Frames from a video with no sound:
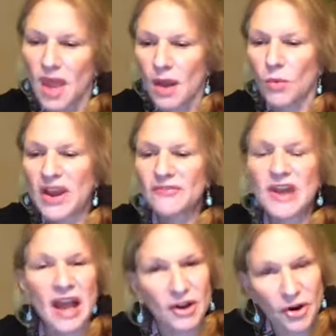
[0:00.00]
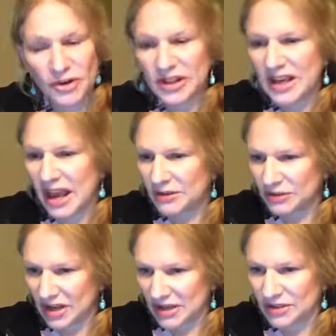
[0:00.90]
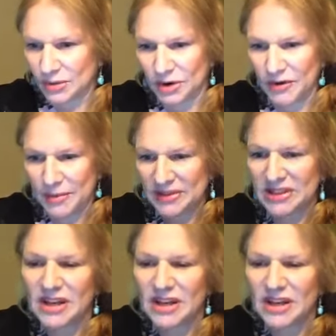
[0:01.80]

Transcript: We have not currently entered into agreements